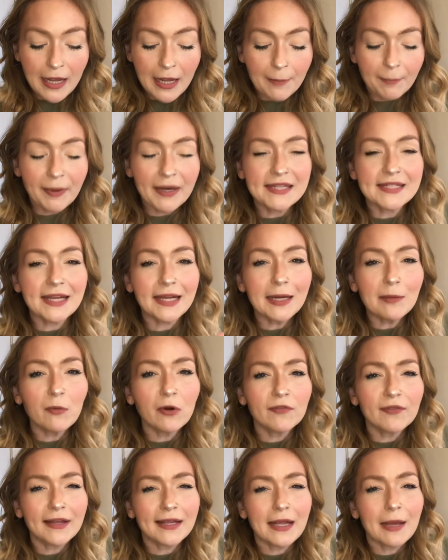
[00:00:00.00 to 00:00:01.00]
But it's kind of more
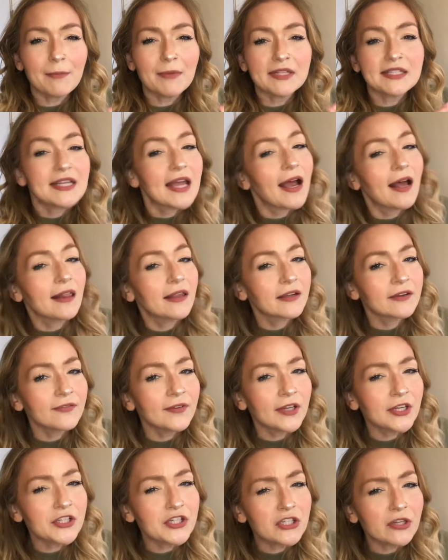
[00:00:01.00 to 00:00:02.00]
of like a metallic
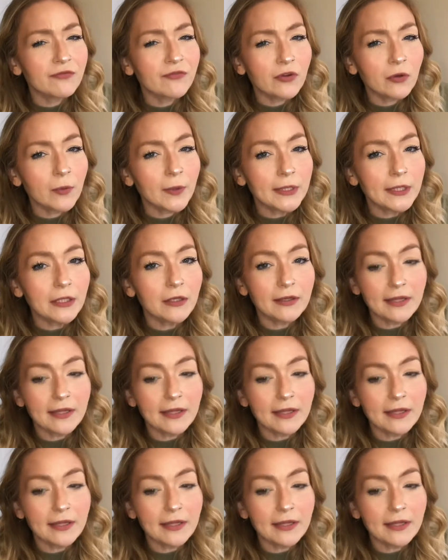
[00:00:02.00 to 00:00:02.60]
finish, if you will,